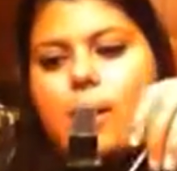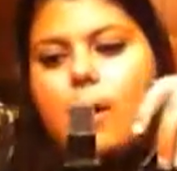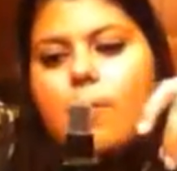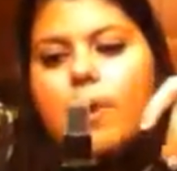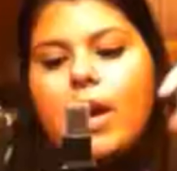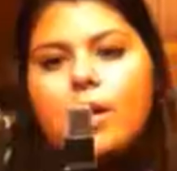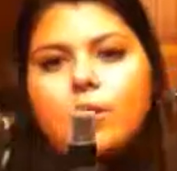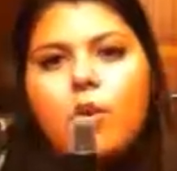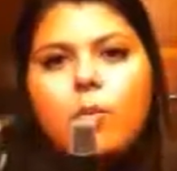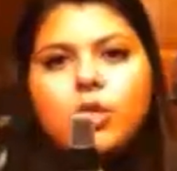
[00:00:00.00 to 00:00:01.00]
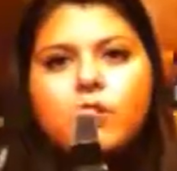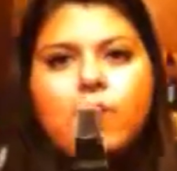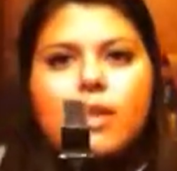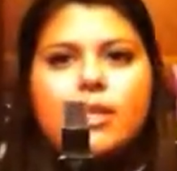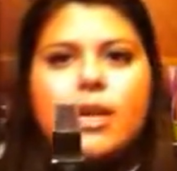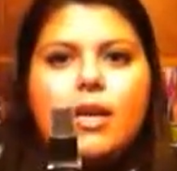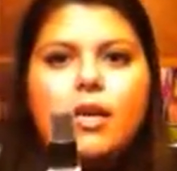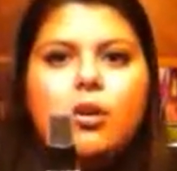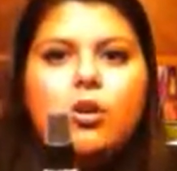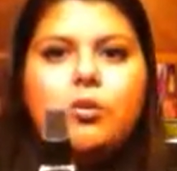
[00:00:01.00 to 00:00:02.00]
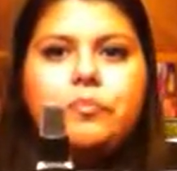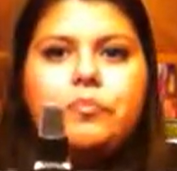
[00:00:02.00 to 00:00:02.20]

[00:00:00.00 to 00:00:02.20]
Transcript: But yeah, it has a whole bunch of like tiny little